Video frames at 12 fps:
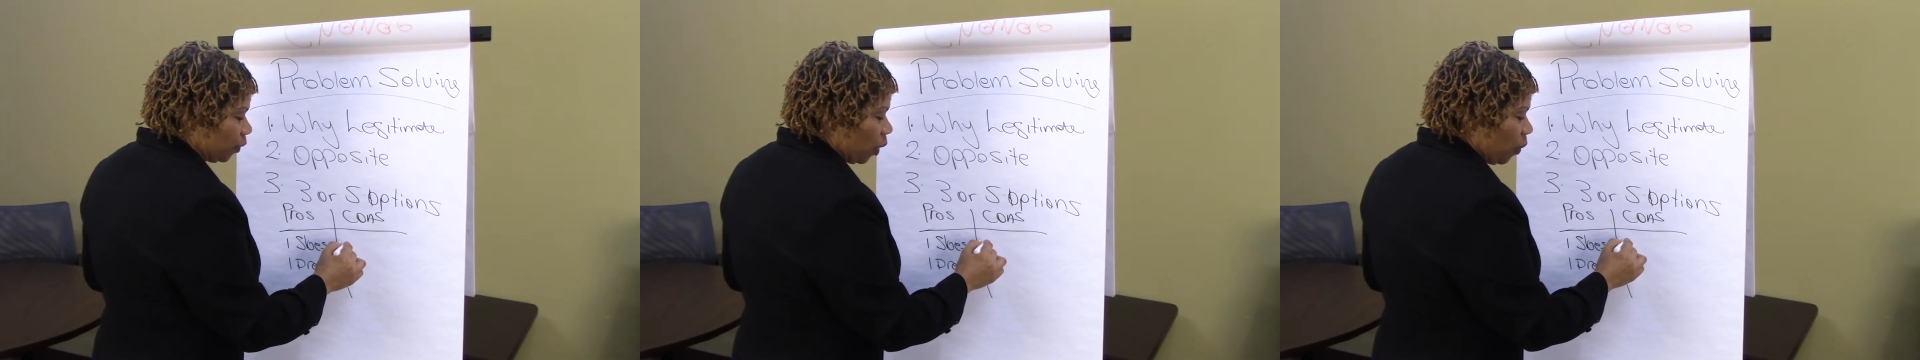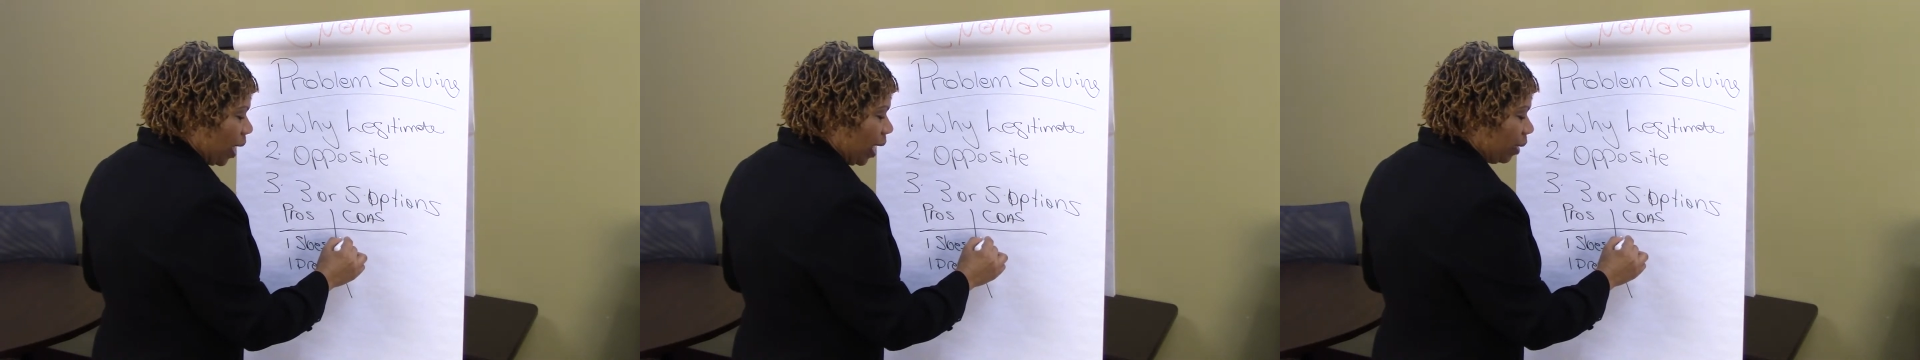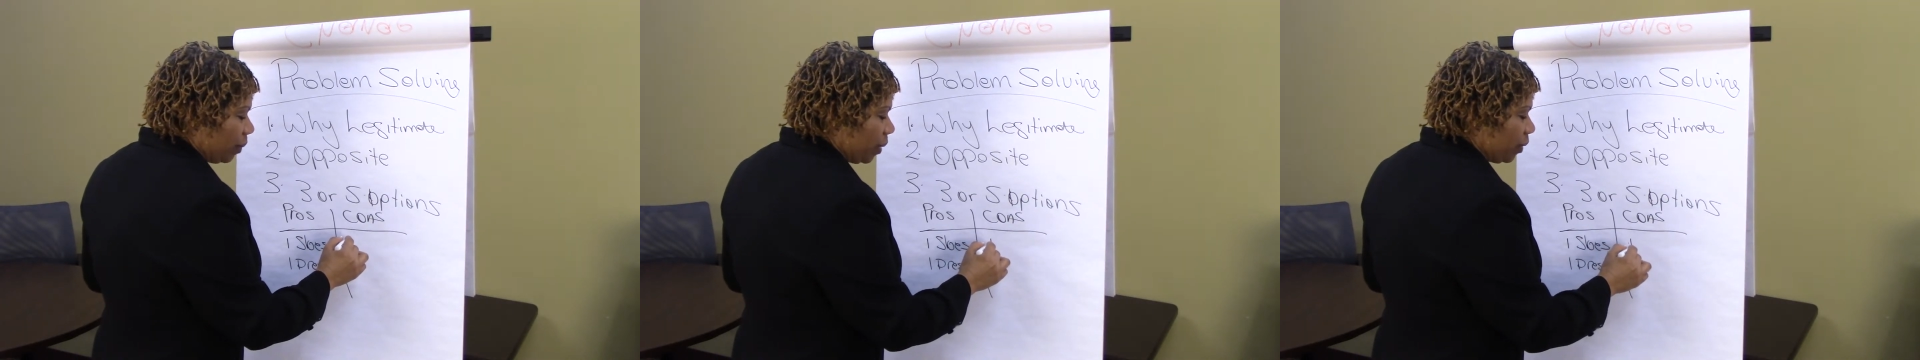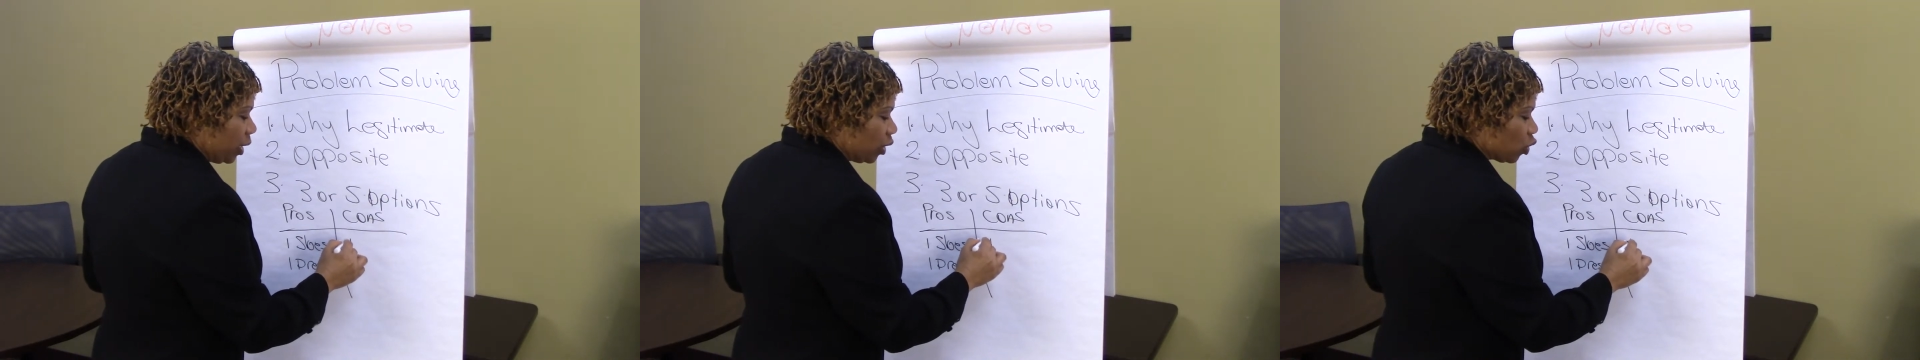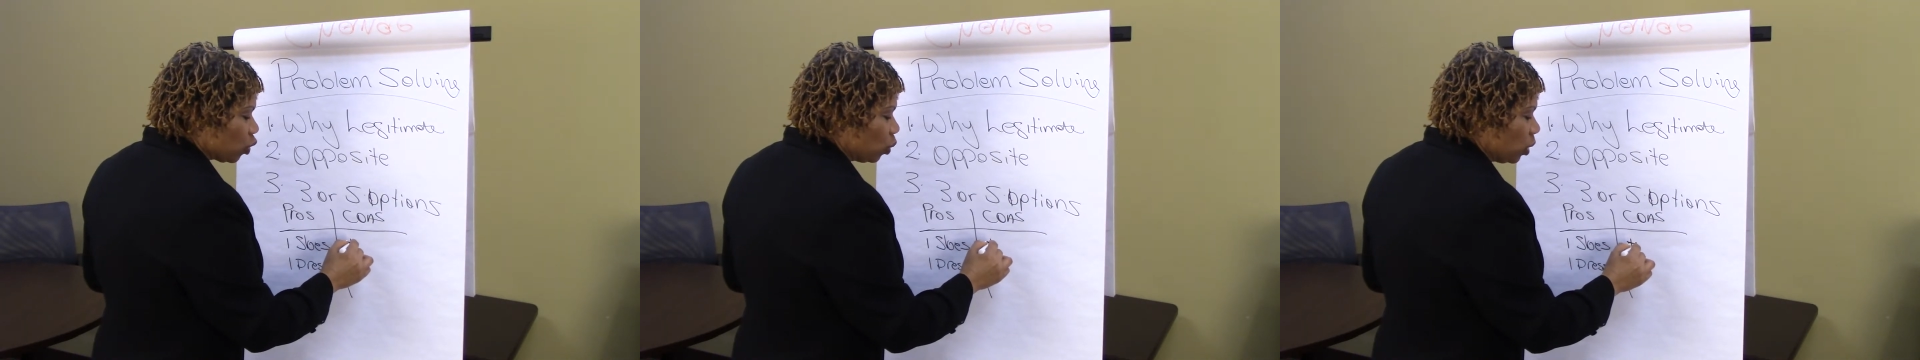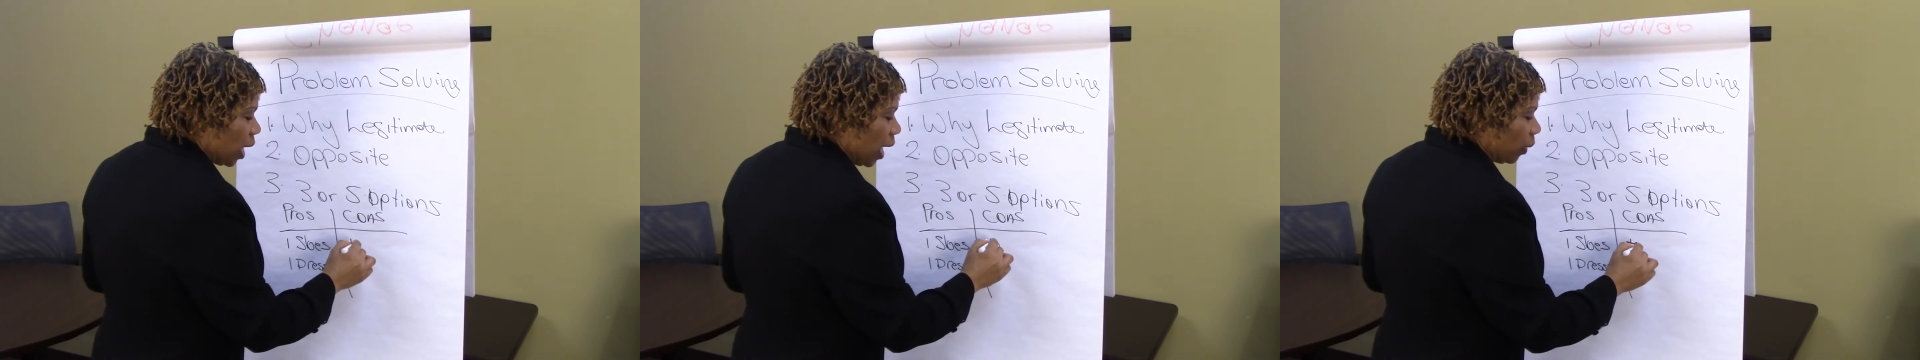Well, maybe it's
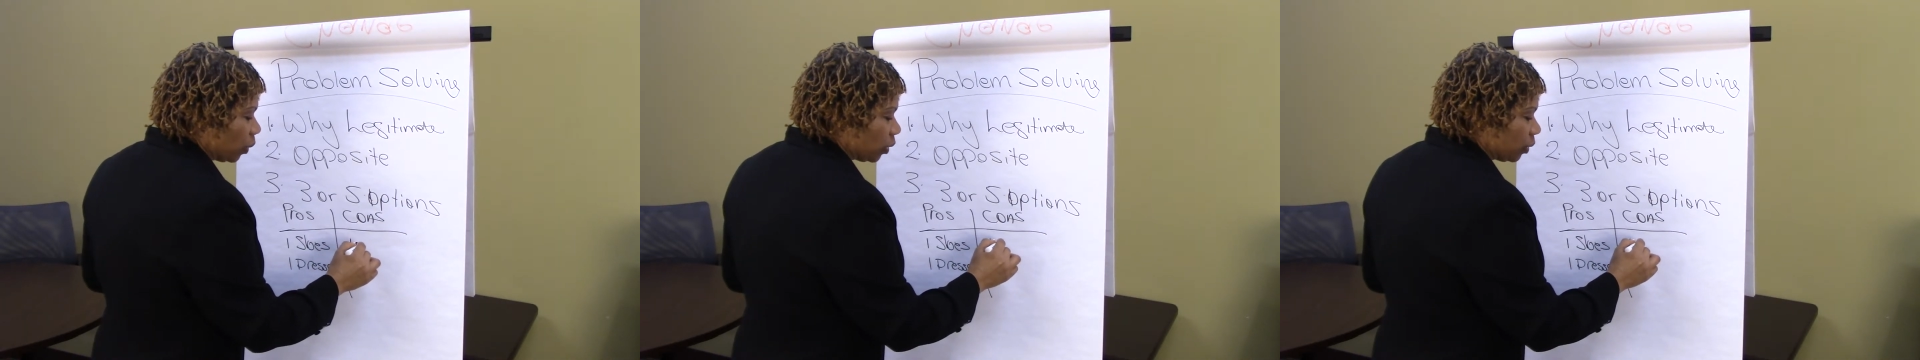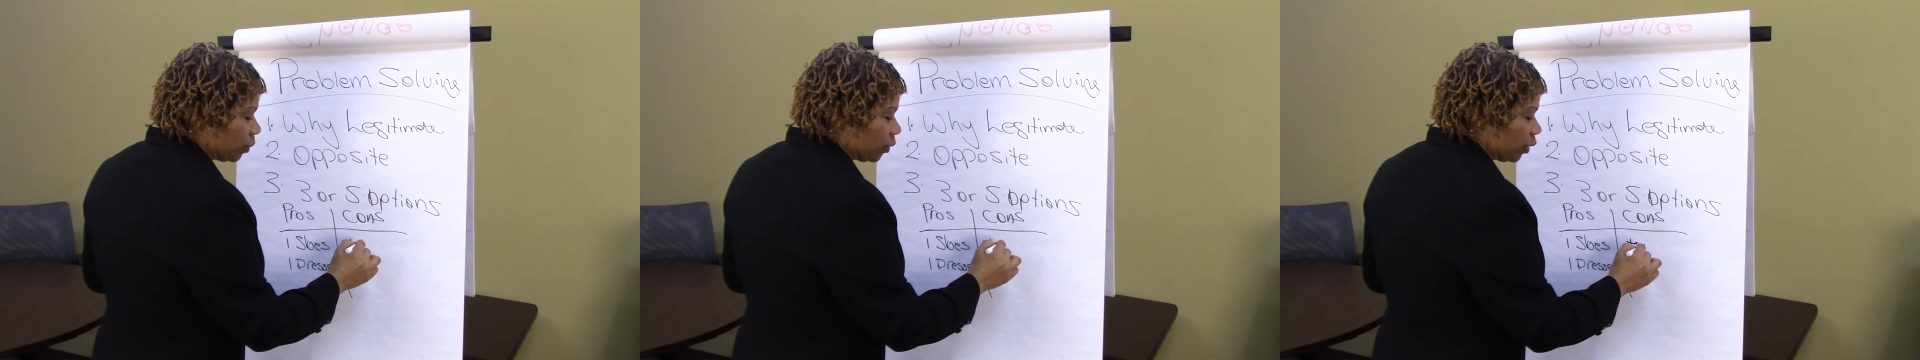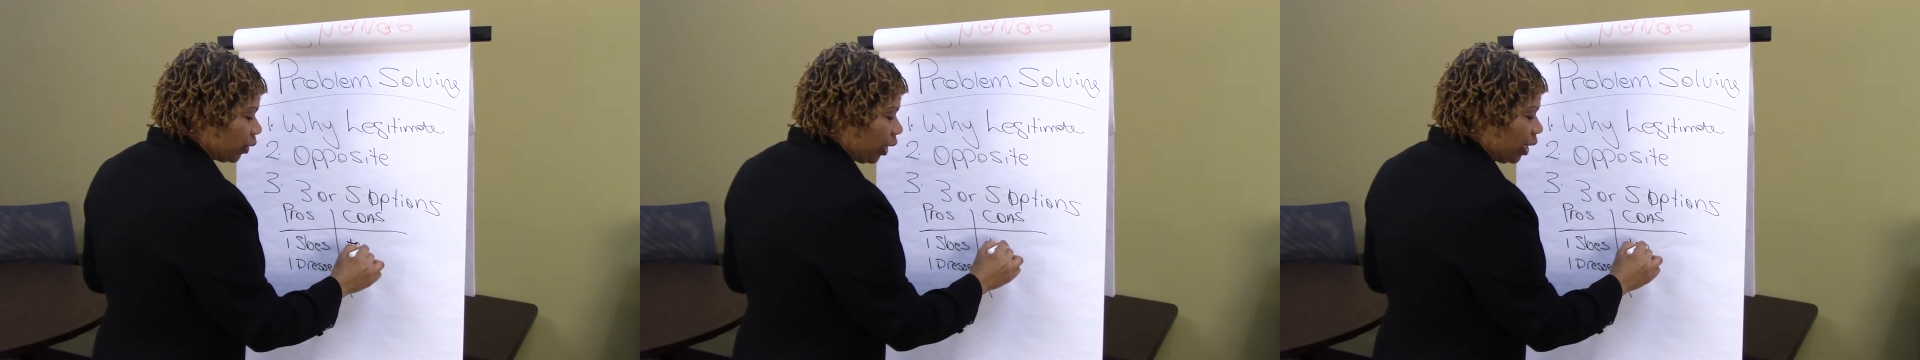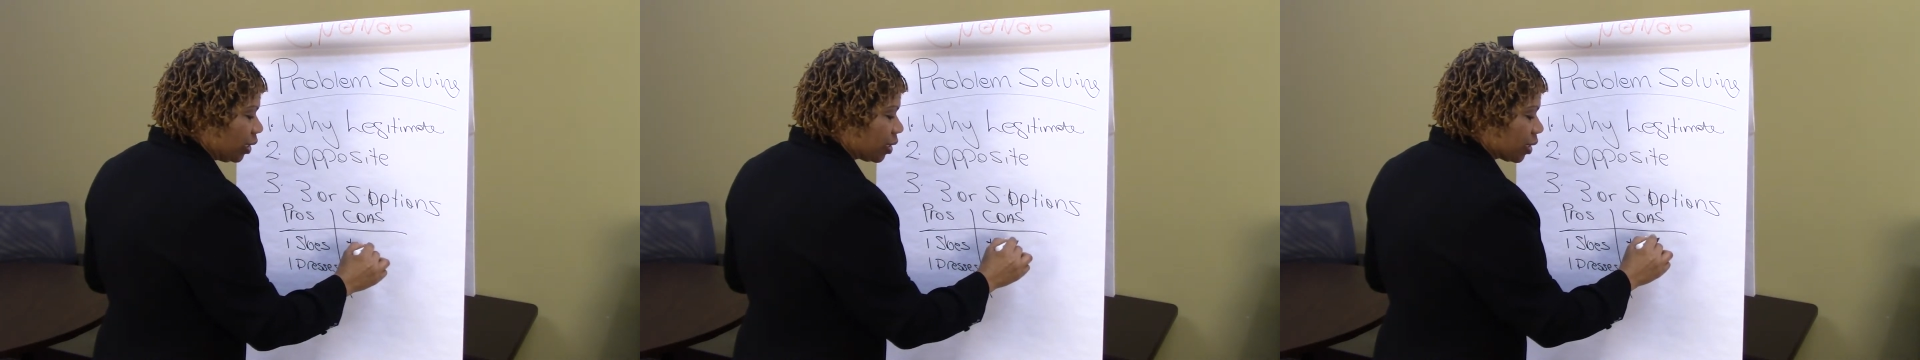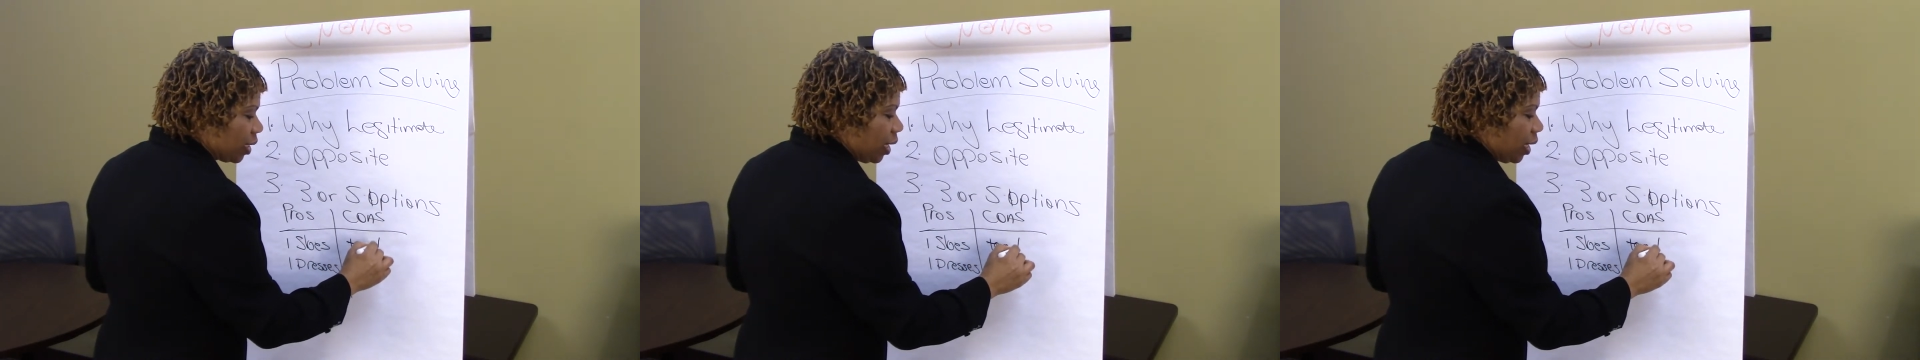too loud, right?